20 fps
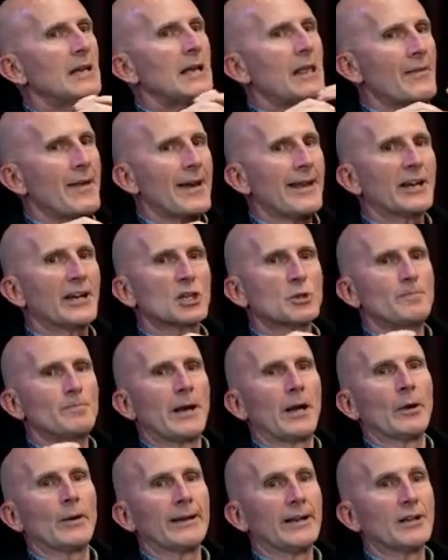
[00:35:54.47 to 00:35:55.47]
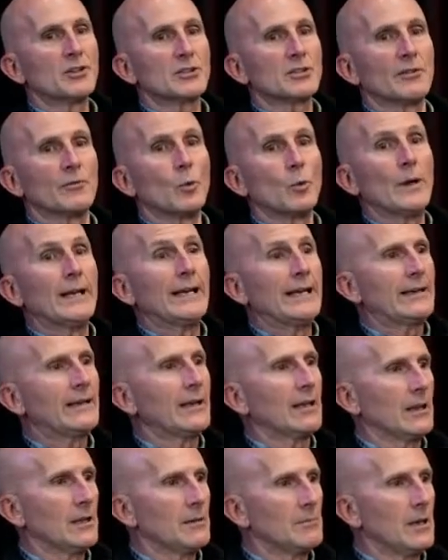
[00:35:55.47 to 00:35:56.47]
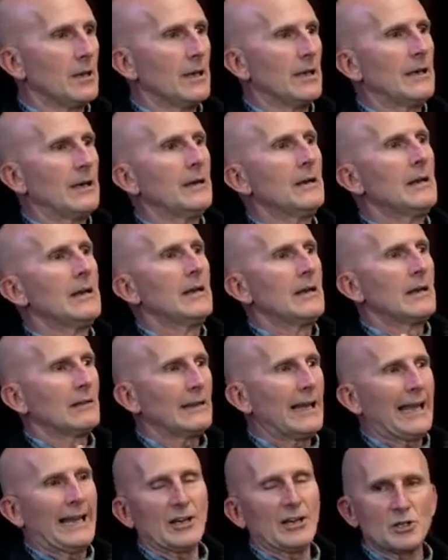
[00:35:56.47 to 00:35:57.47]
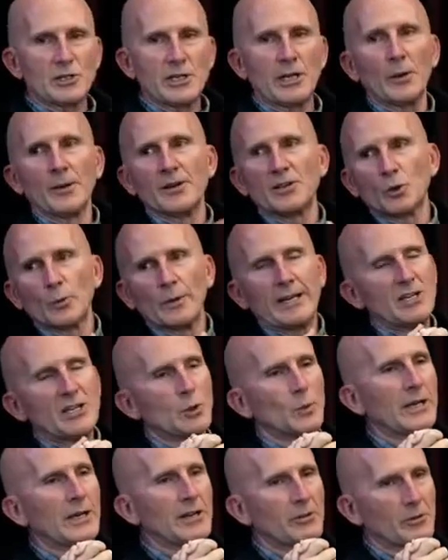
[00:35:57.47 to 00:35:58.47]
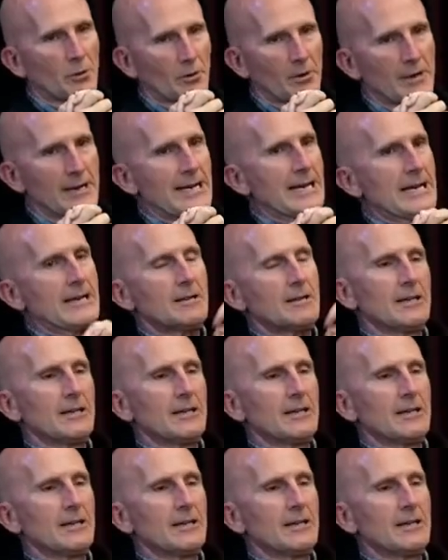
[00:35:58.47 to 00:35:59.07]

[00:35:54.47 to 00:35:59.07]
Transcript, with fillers: that experience of winning at Le Mans last year in 2023.